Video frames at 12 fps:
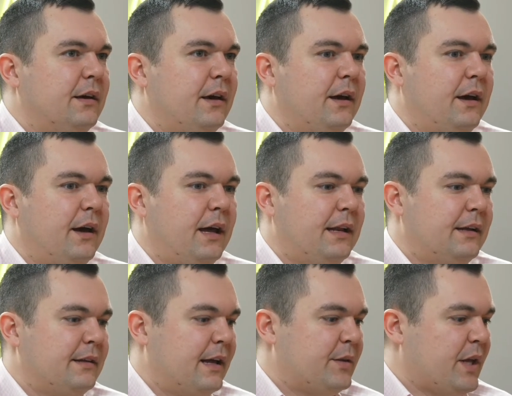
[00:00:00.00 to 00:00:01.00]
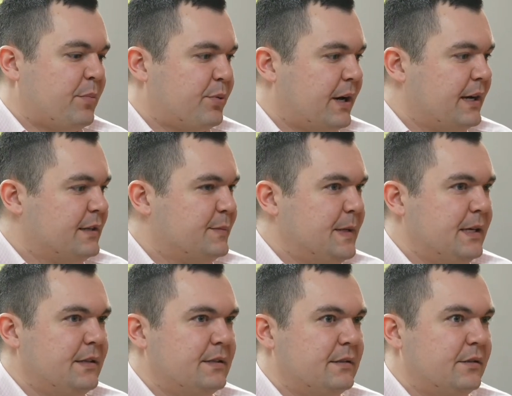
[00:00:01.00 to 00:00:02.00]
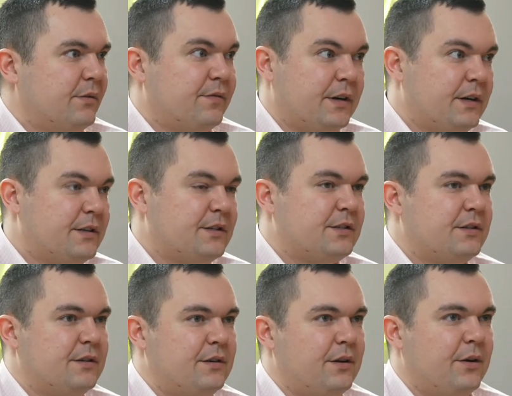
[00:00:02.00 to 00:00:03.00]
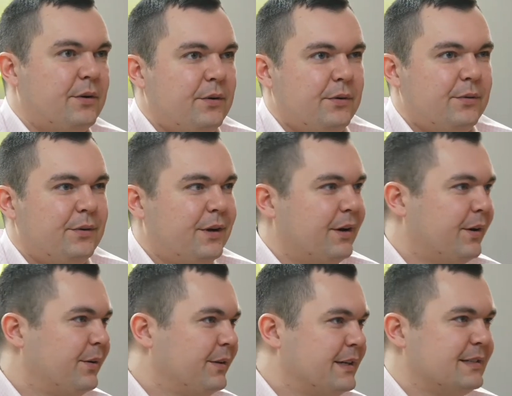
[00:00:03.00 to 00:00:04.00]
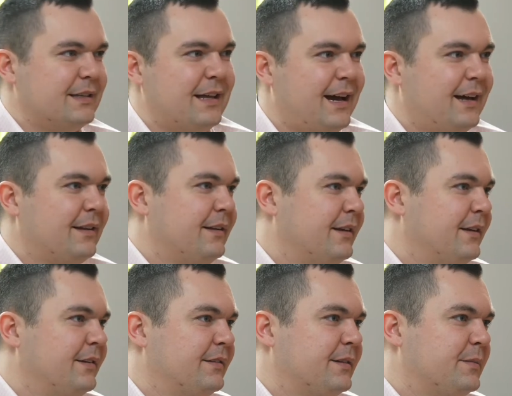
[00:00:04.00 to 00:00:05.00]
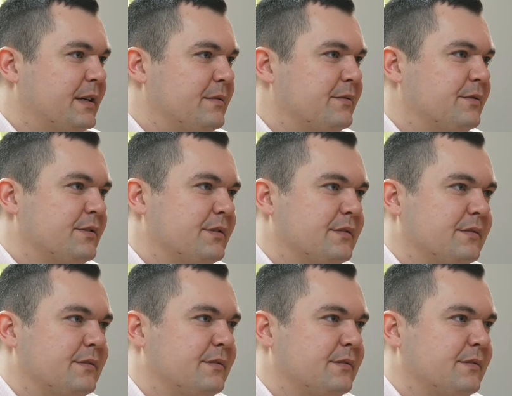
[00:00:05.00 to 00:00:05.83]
Uh, and that, that that price means no fridge, no you know this and that, and sometimes yeah, you do